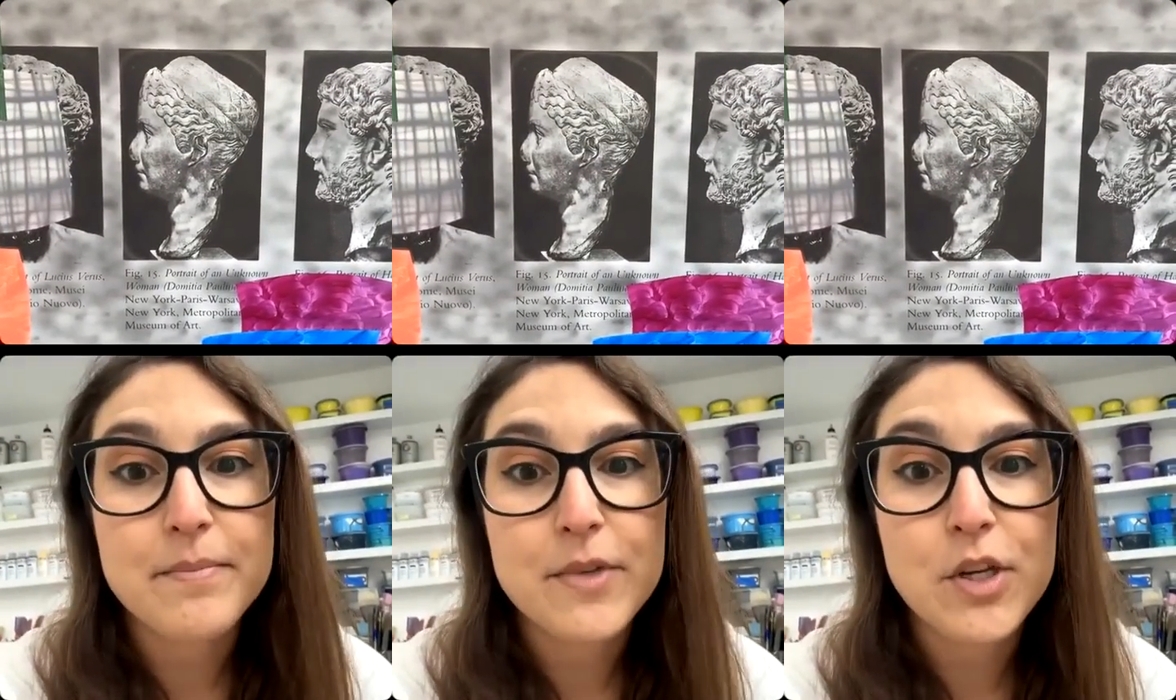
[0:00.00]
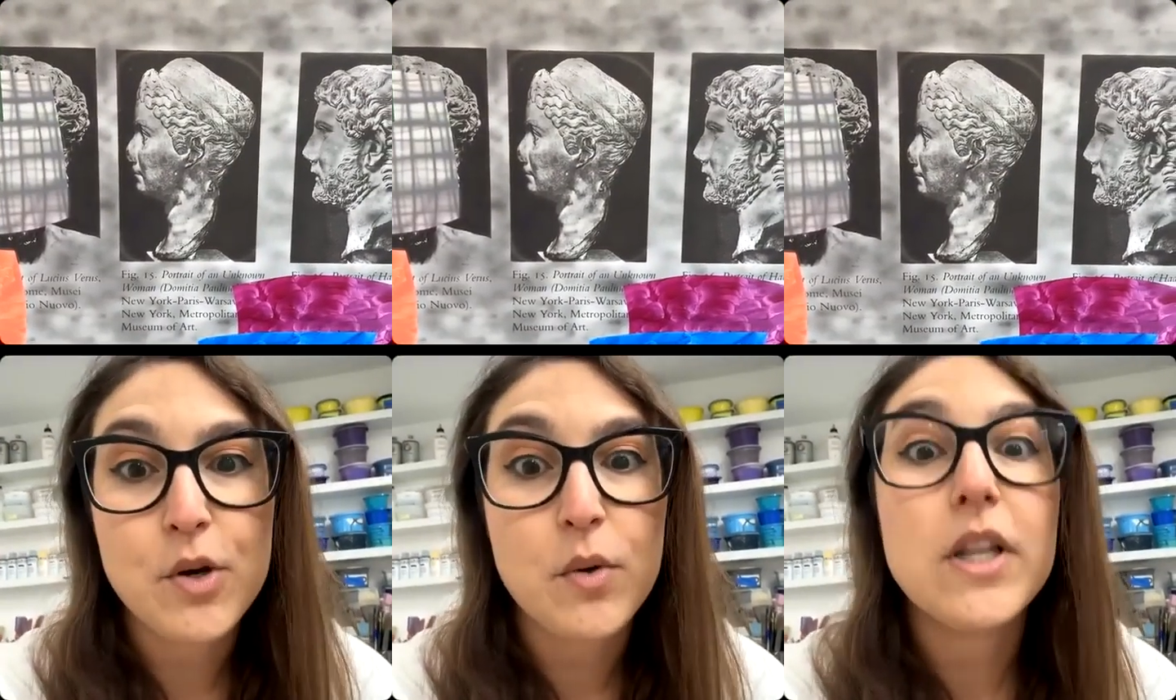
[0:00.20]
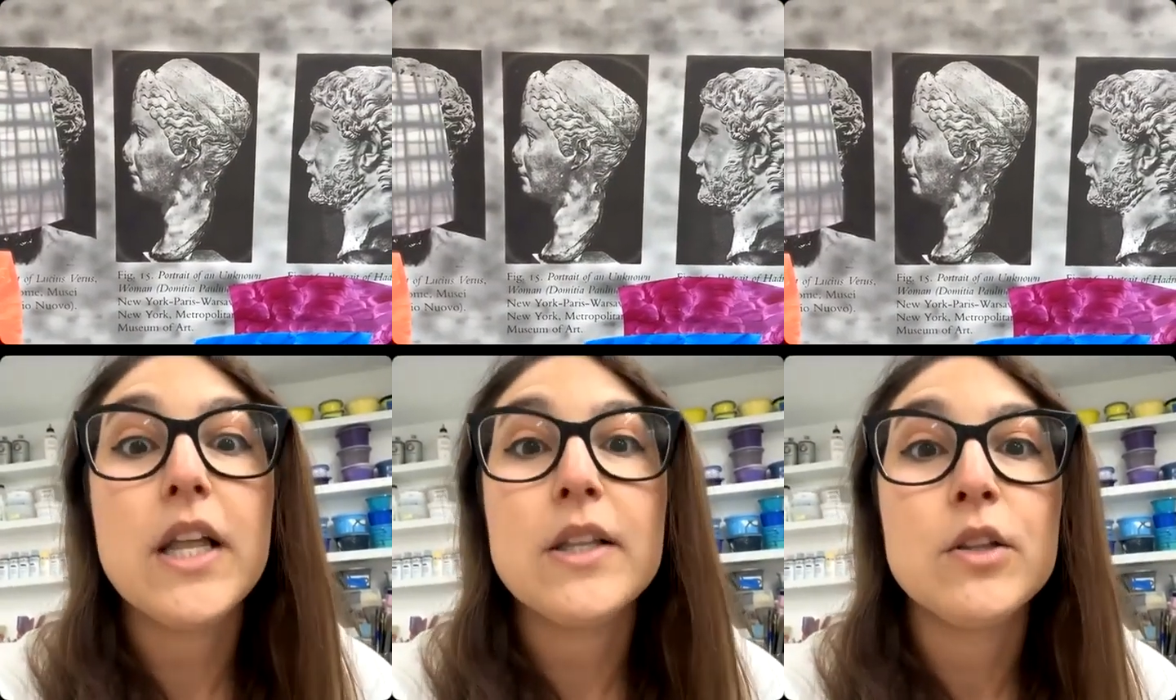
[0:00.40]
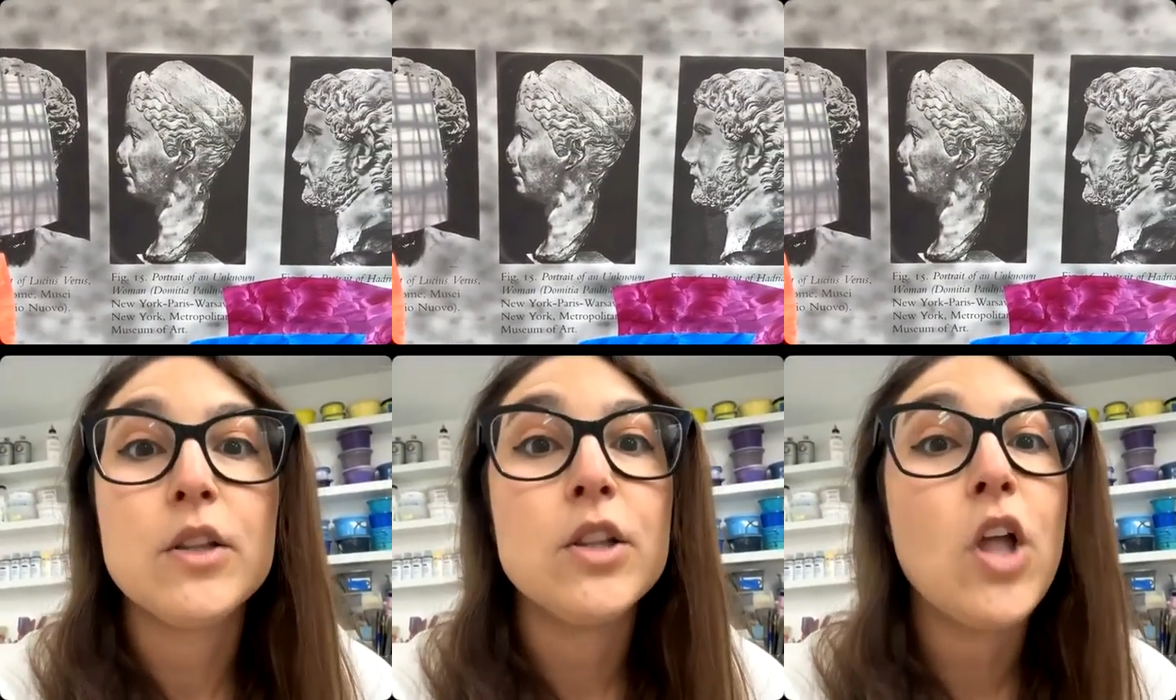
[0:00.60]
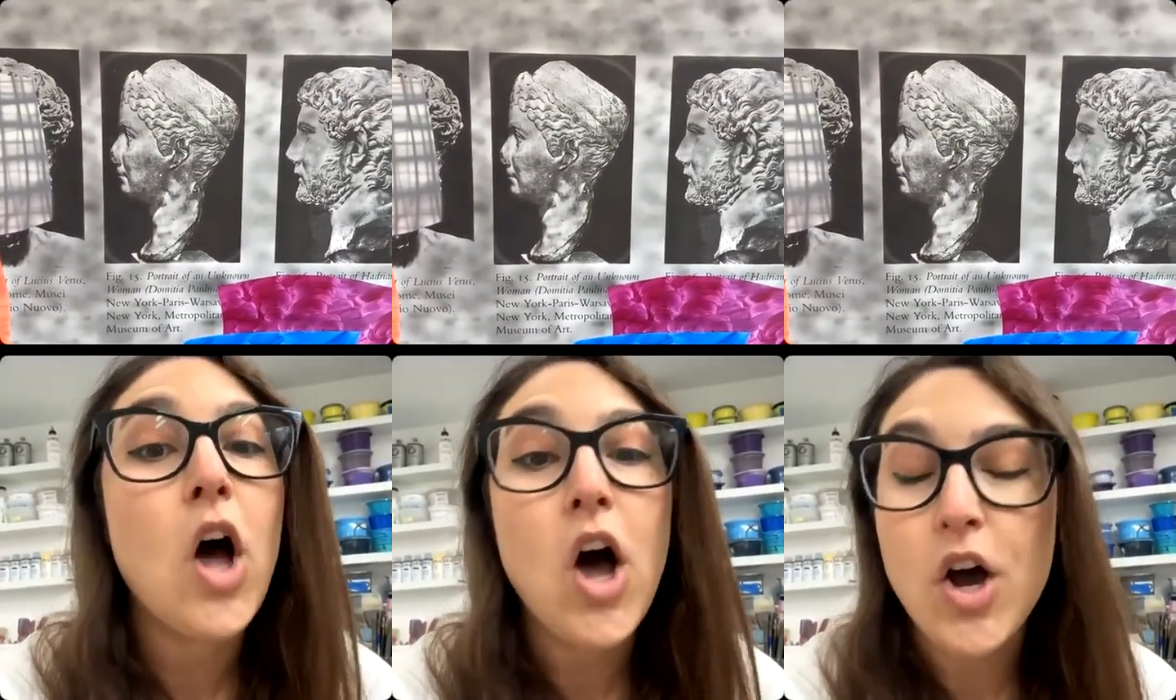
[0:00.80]
you know, a
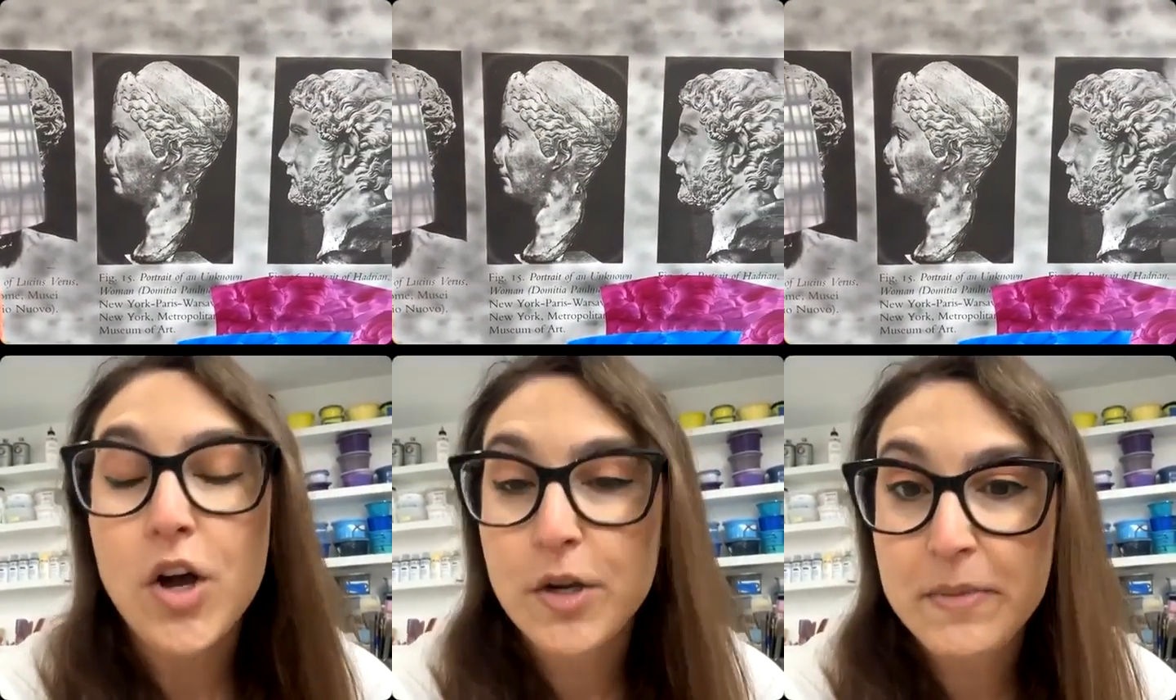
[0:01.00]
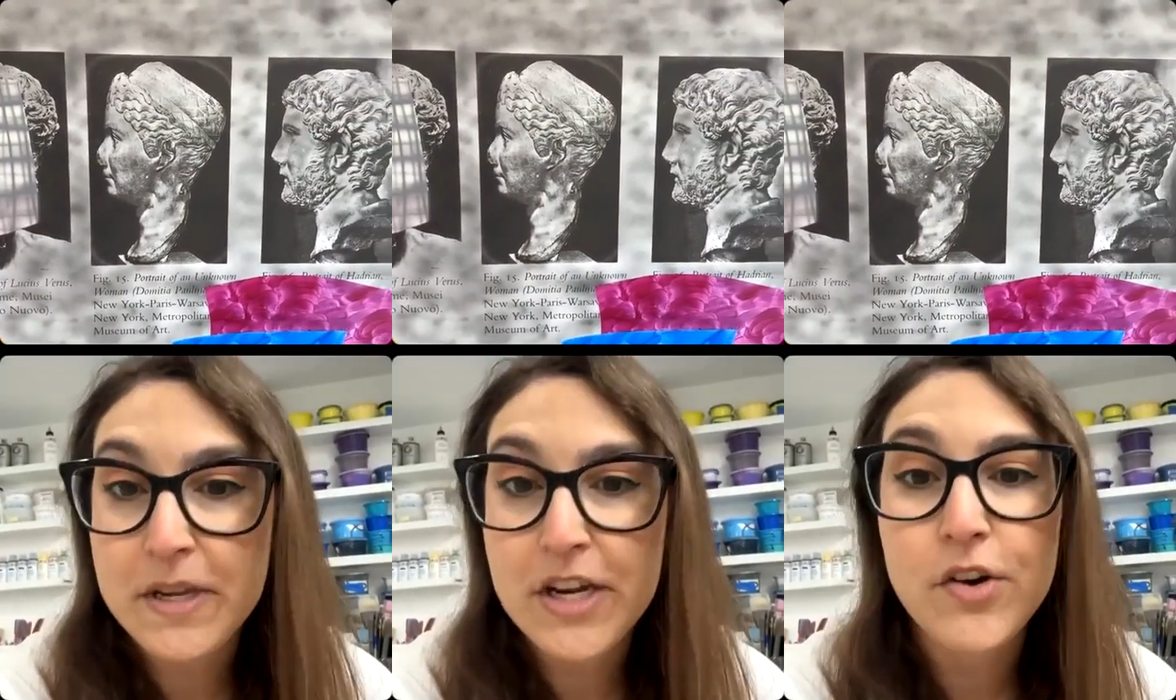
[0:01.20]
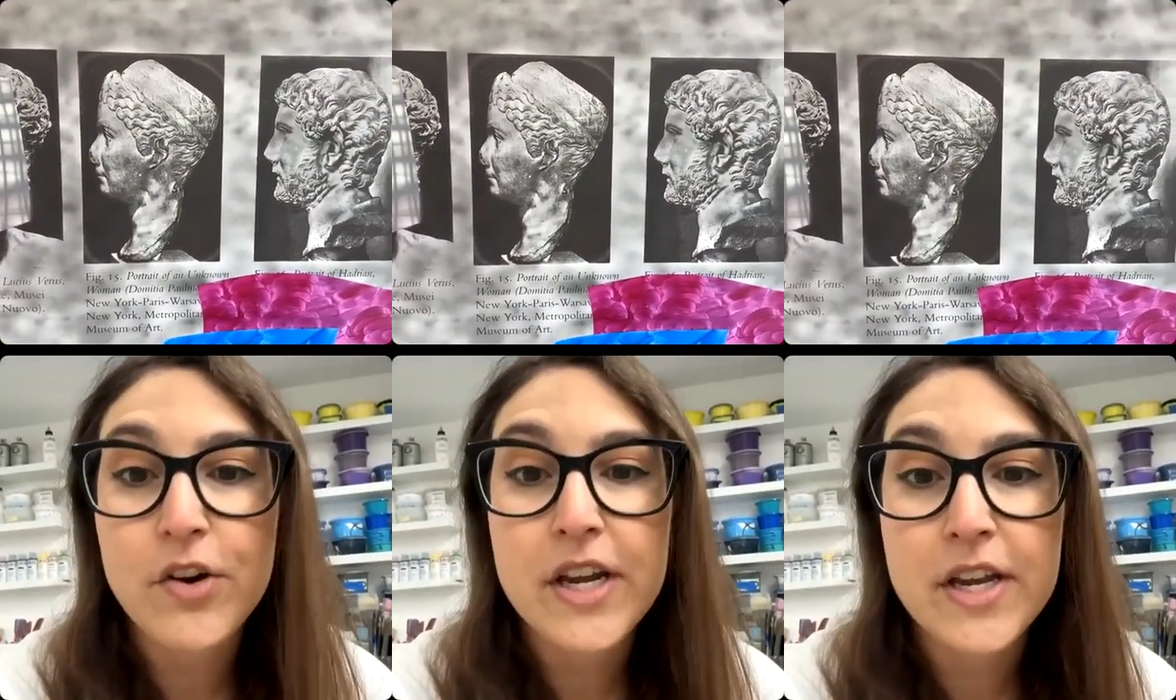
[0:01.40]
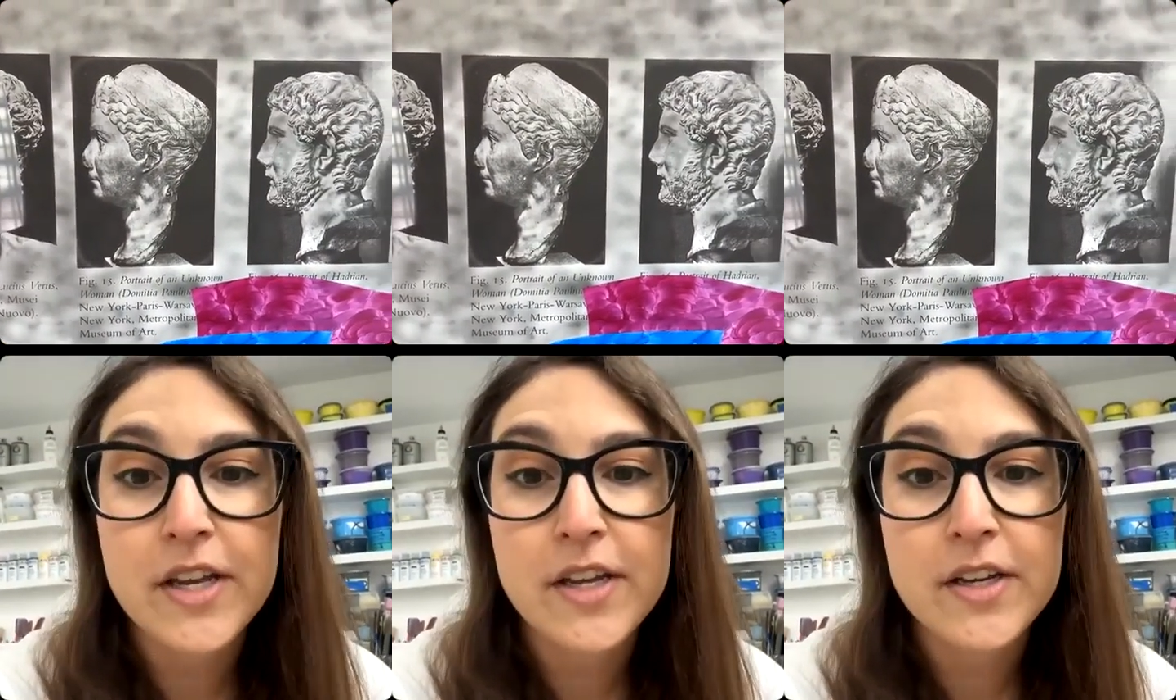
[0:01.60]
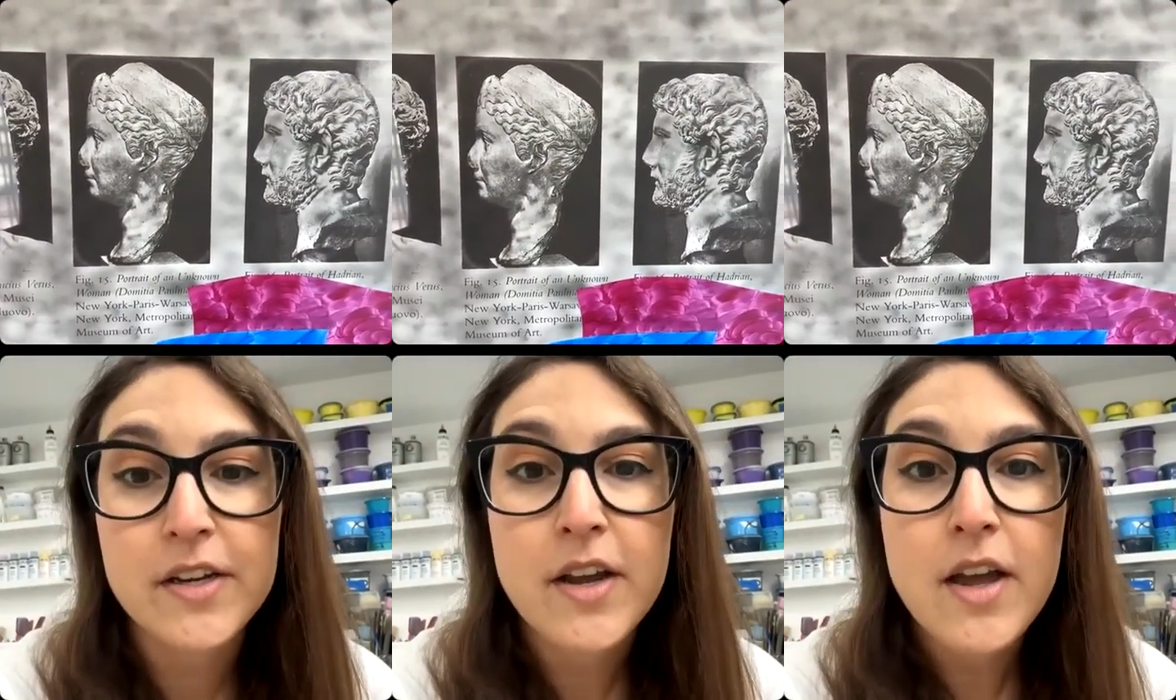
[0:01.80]
long
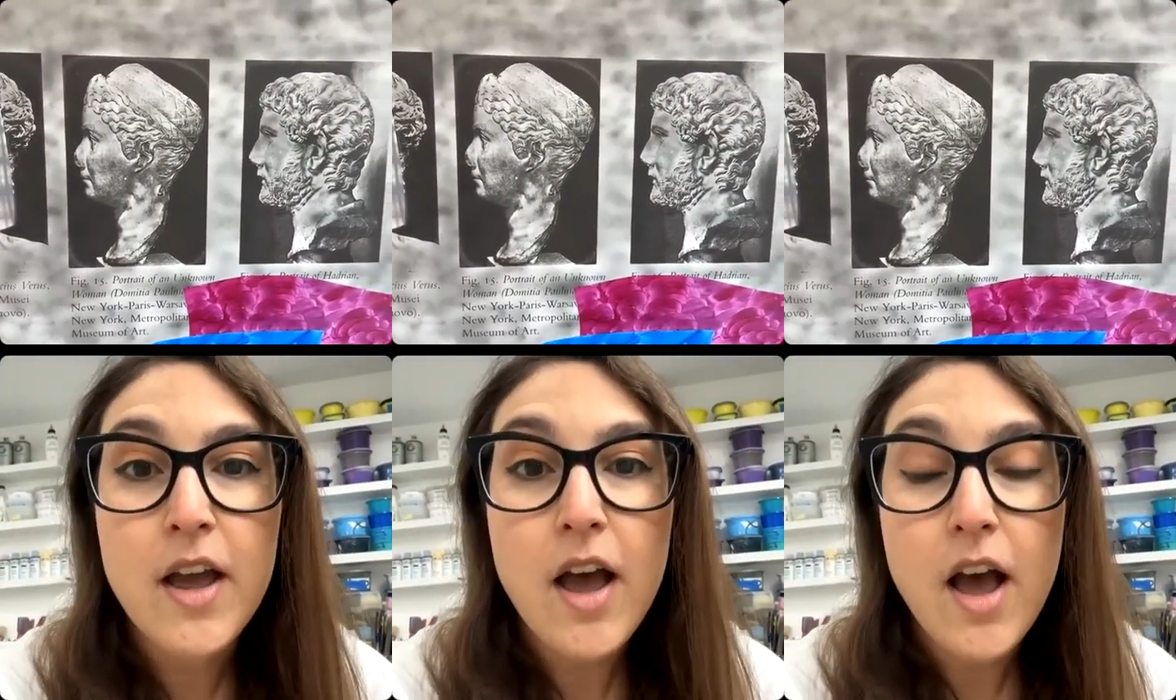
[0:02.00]
period